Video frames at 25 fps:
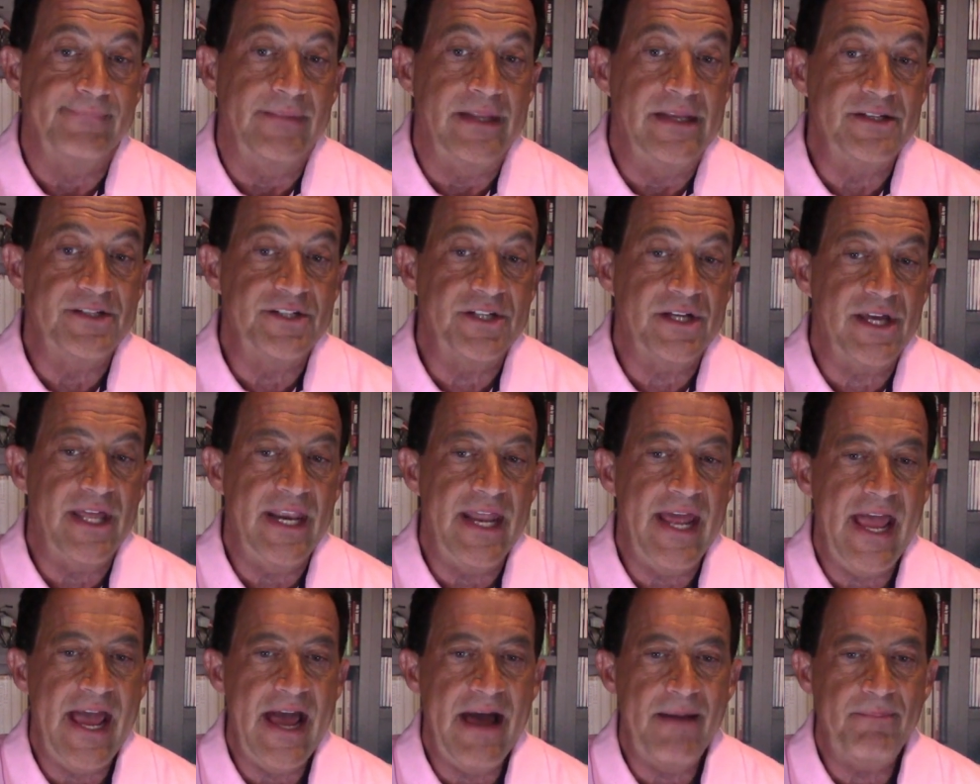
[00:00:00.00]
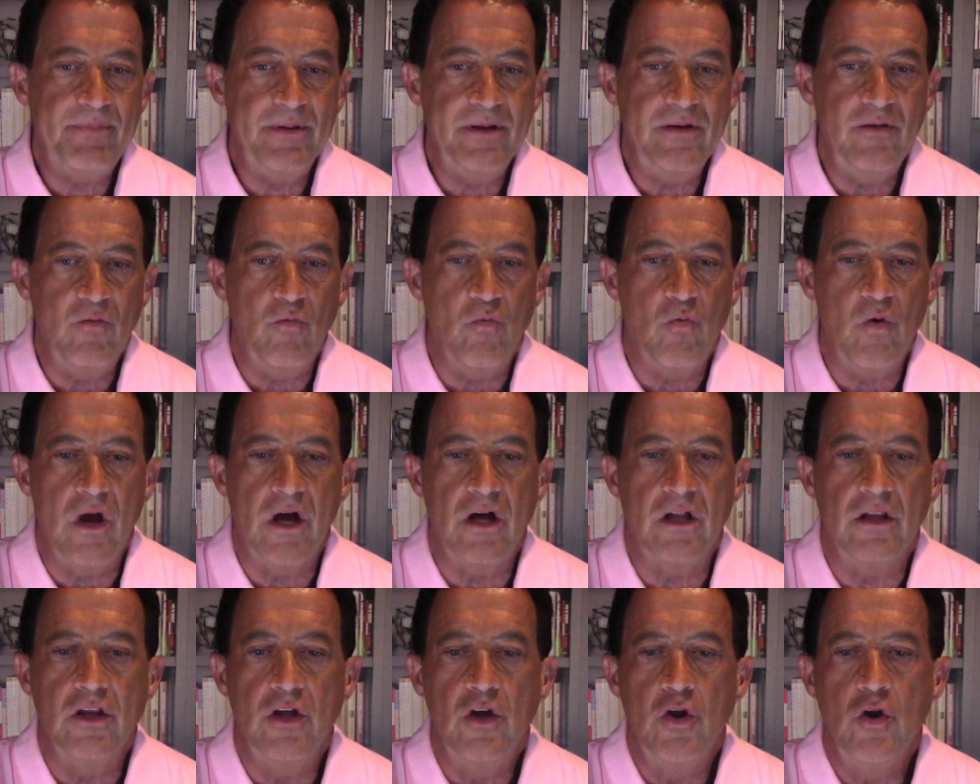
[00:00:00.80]
Is it going to happen?
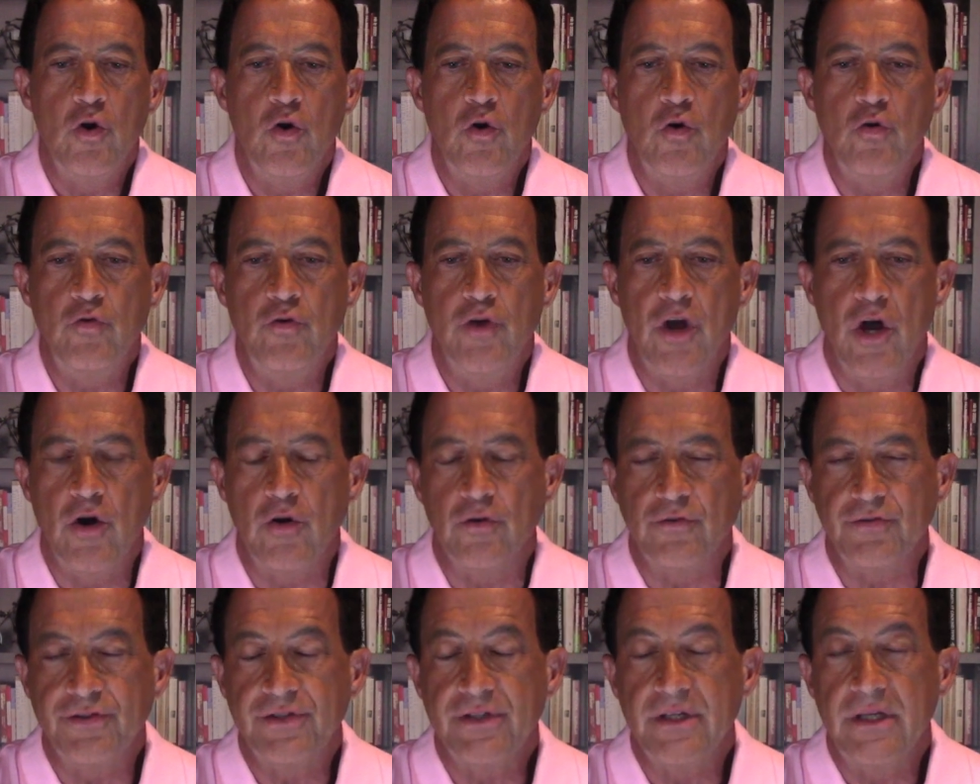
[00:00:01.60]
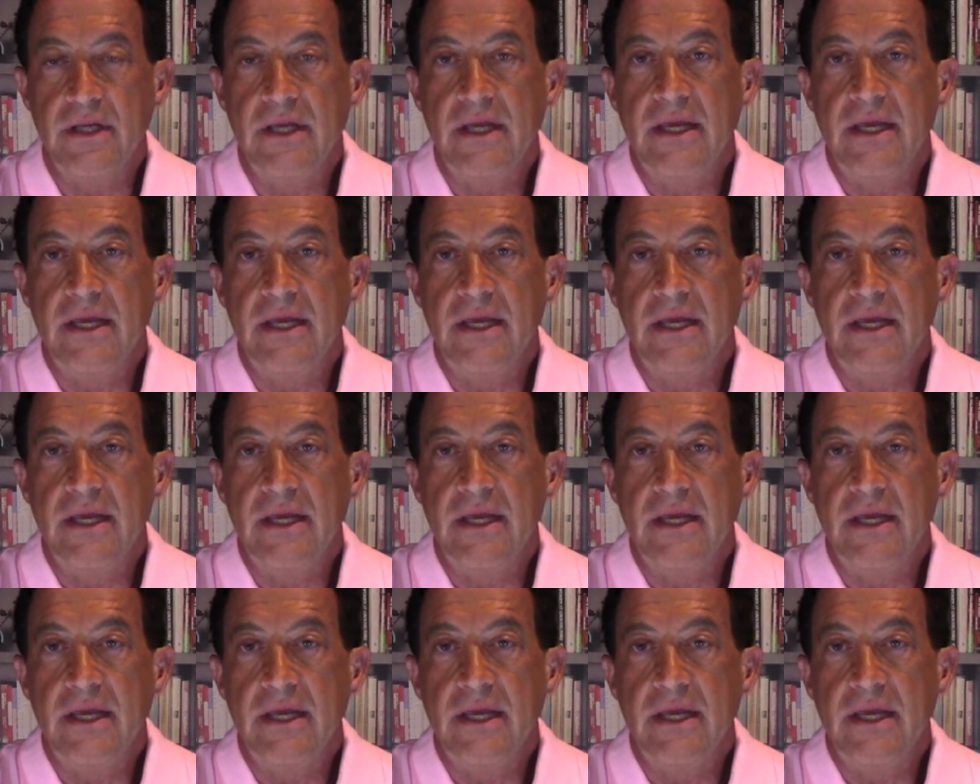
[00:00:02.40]
Well, who knows?